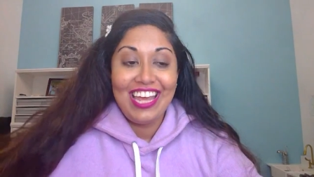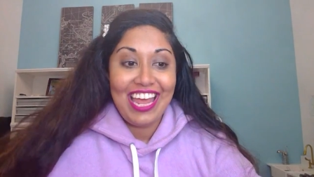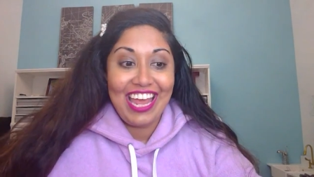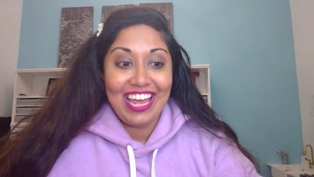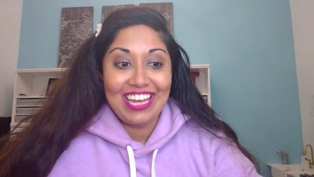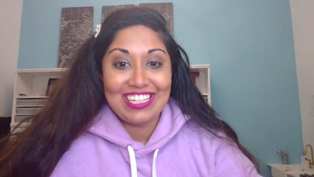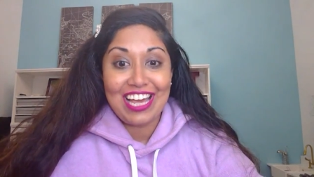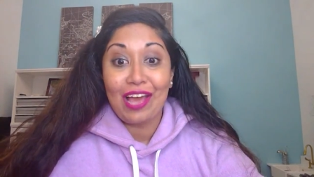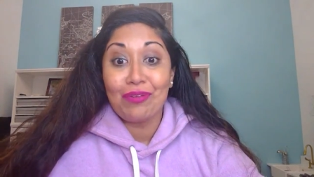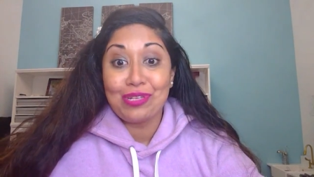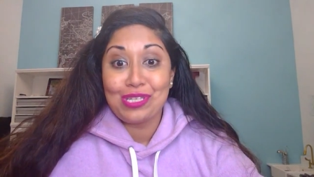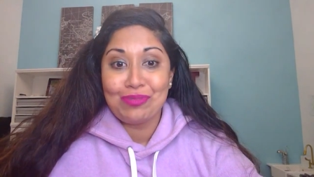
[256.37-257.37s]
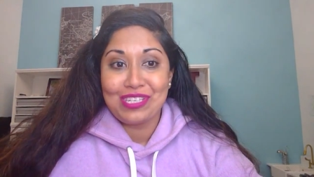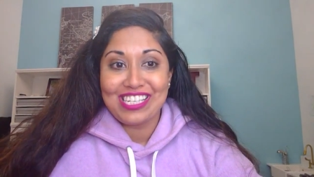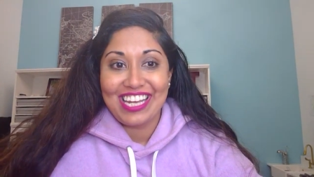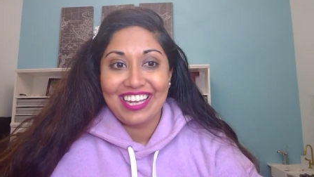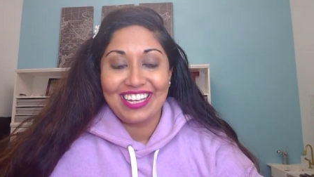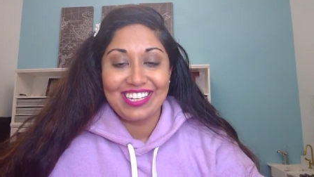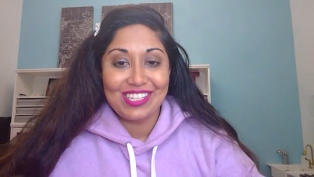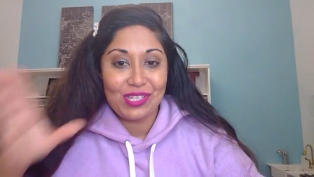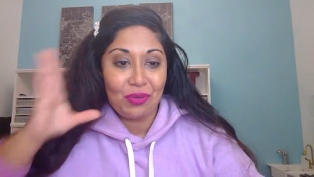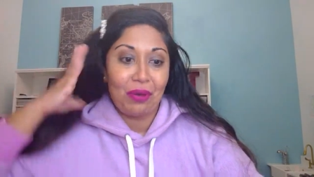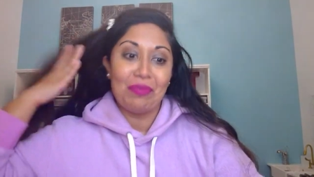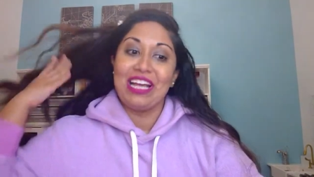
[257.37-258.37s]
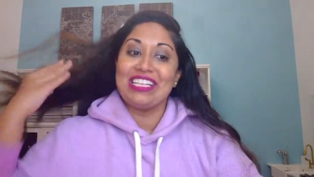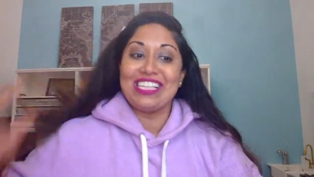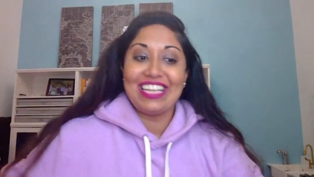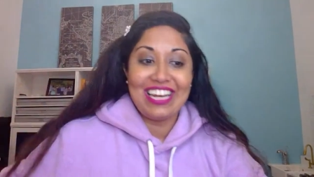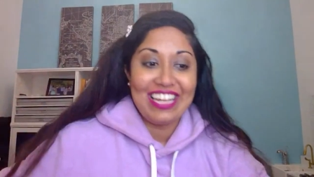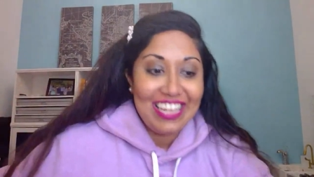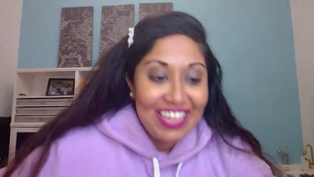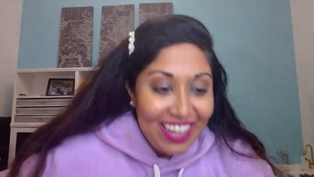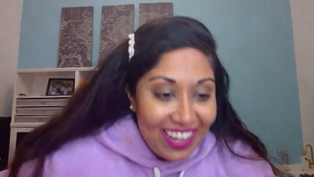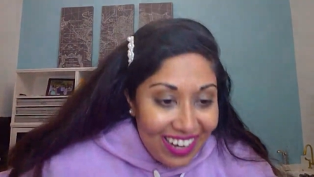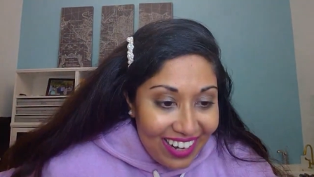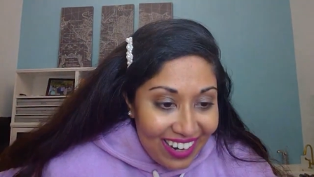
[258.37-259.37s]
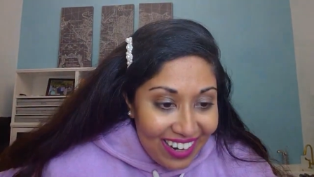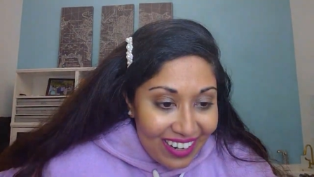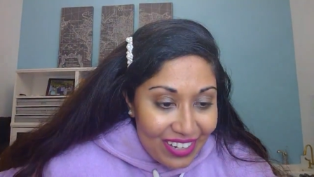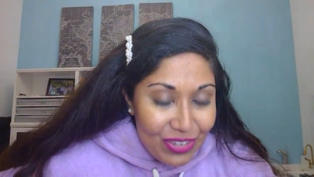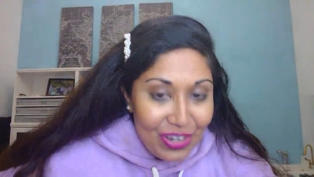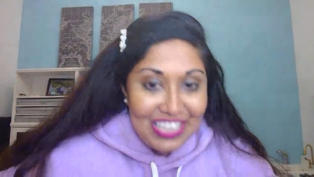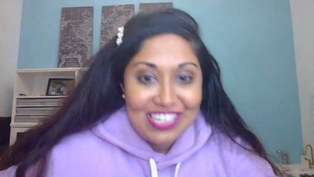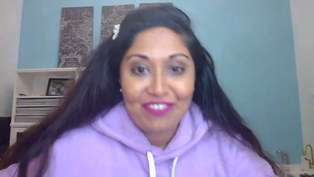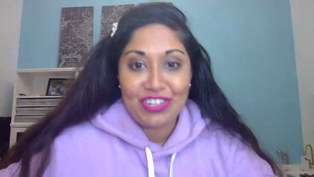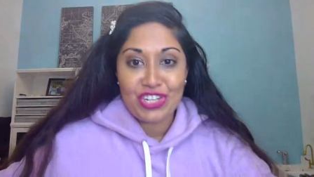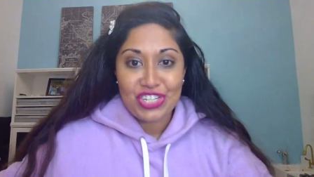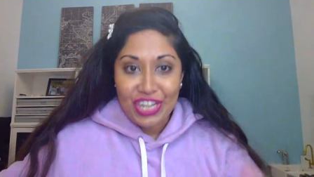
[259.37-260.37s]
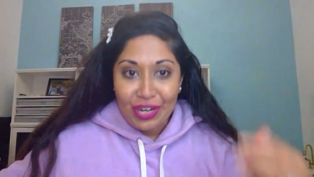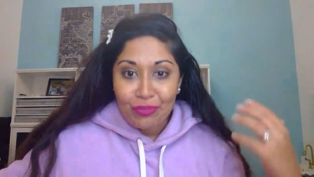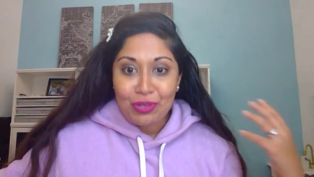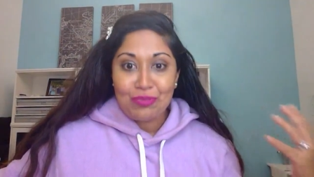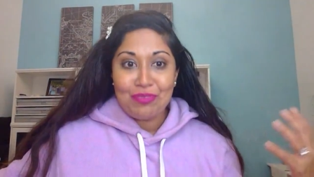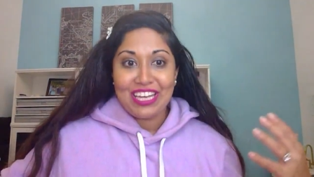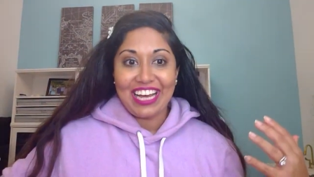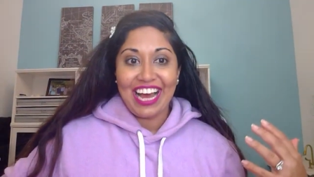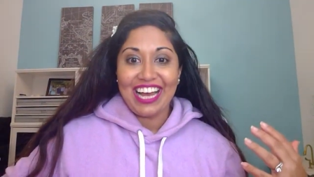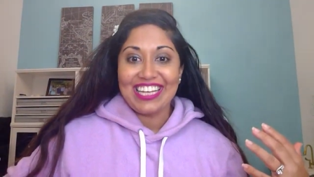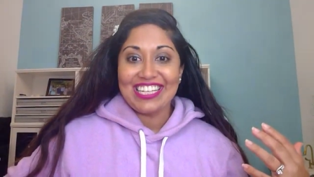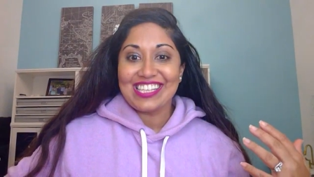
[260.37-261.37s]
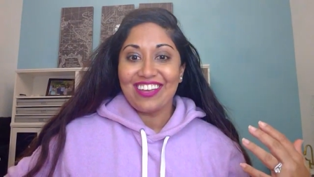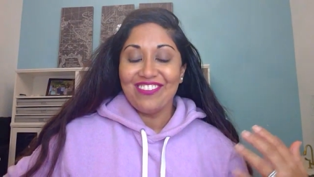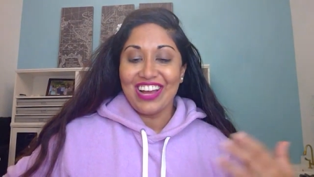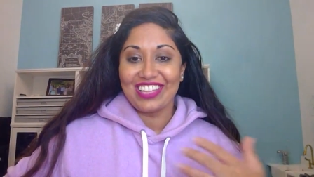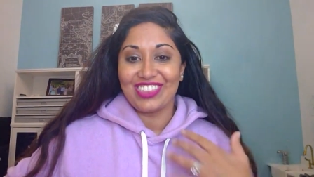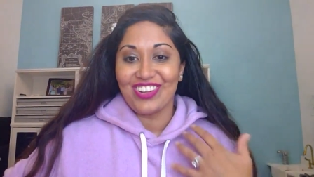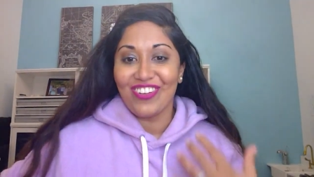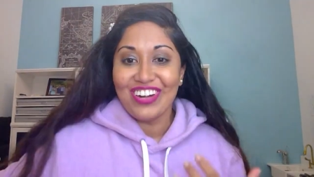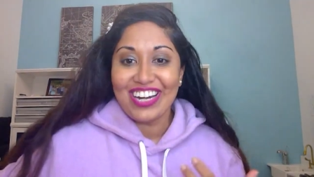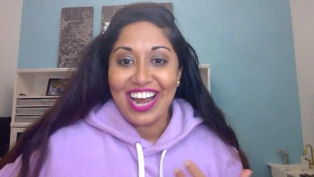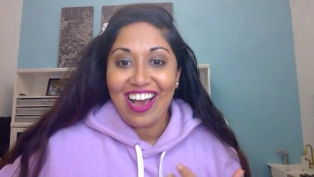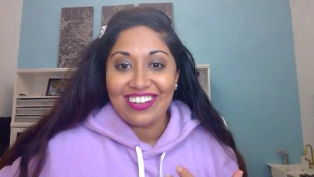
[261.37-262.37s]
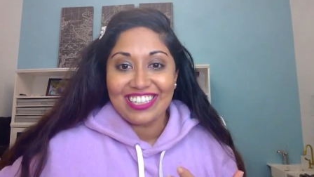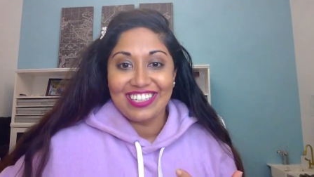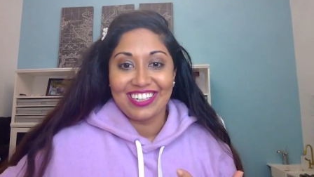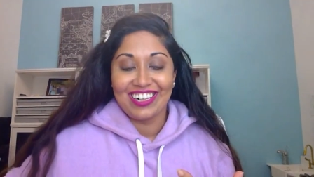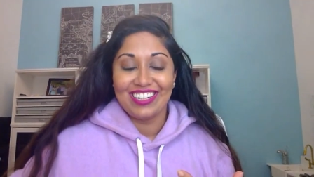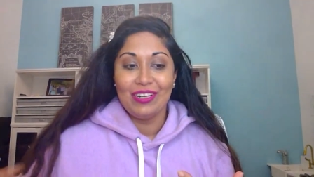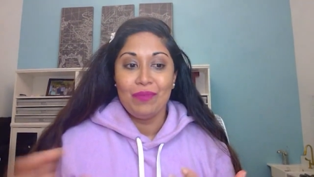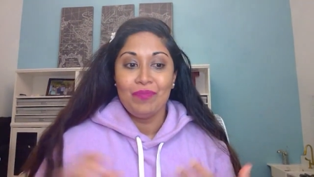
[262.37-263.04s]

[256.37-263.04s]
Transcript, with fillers: And I was mistaken. So I'm not seeing any, uh, you guys have to share with me, guys. I'm like throwing it out here.